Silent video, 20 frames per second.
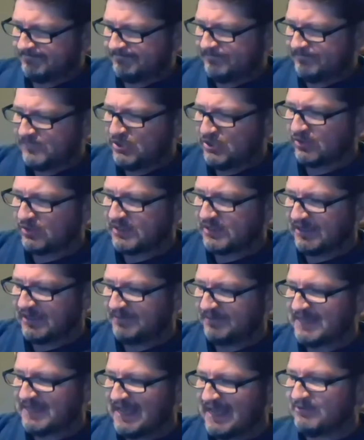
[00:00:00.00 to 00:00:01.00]
You'll come
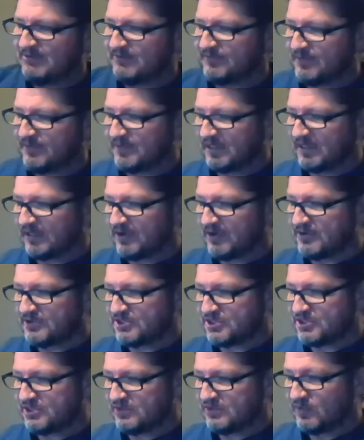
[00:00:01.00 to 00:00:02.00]
down from the
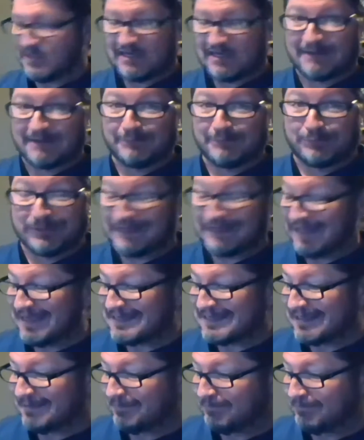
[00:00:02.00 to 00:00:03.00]
lurch with an
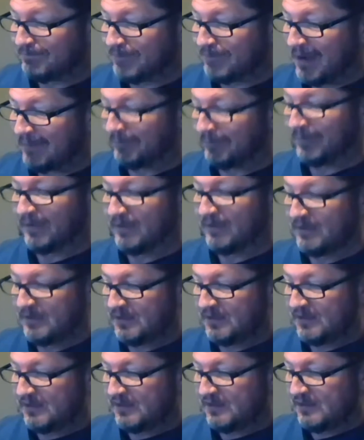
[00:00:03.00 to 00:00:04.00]
unpleasant bump,
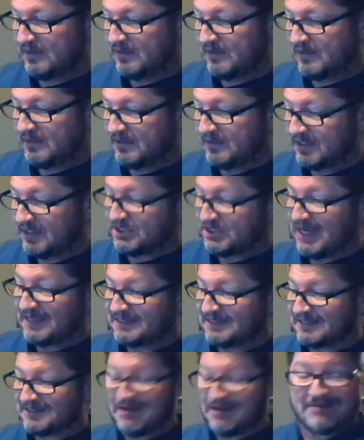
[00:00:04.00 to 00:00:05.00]
and the
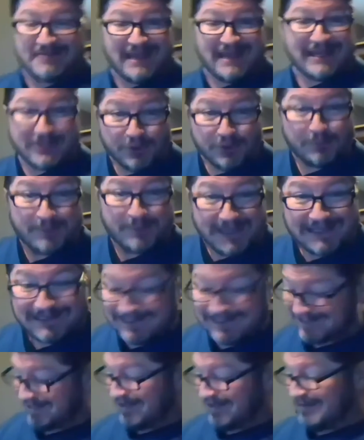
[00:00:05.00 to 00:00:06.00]
chances are then you'll be in a
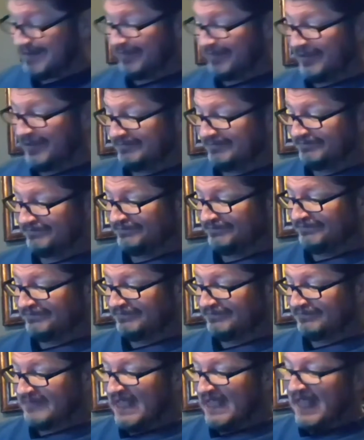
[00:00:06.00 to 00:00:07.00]
slump.
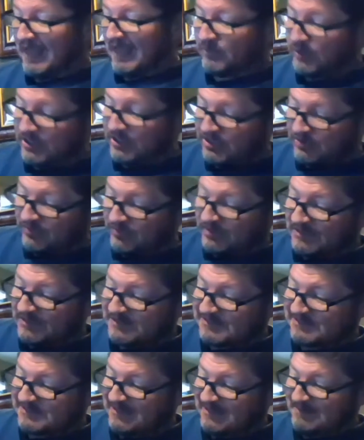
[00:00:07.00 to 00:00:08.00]
And when you're in a
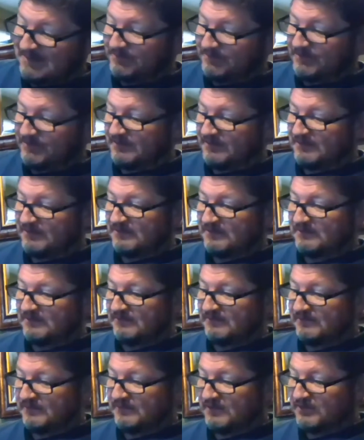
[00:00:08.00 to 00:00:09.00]
slump,
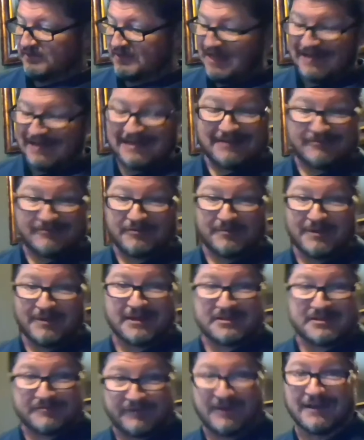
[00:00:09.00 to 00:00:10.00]
you're not in for much
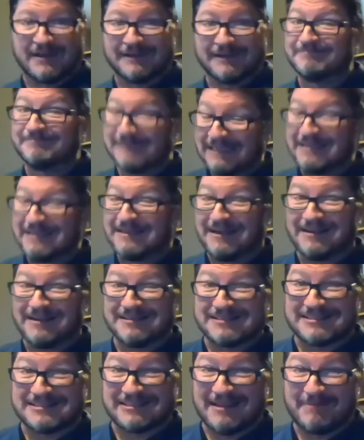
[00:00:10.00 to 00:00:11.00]
fun.
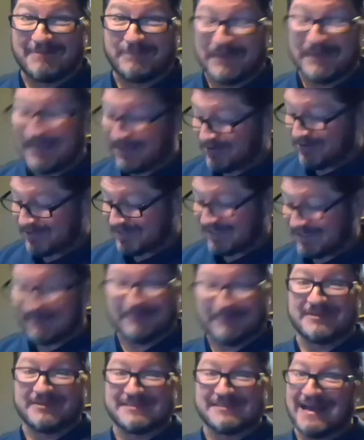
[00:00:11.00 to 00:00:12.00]
Unslumping yourself
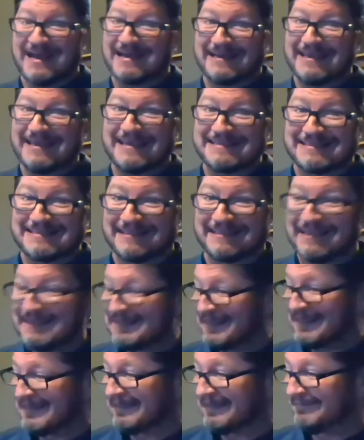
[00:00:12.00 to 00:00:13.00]
is not easily
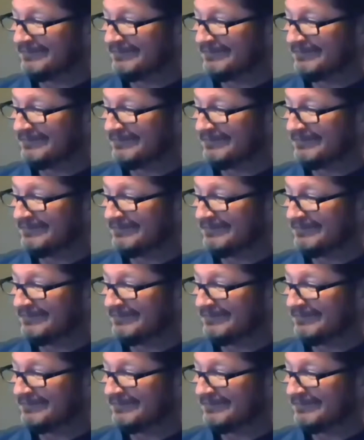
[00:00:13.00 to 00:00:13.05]
done.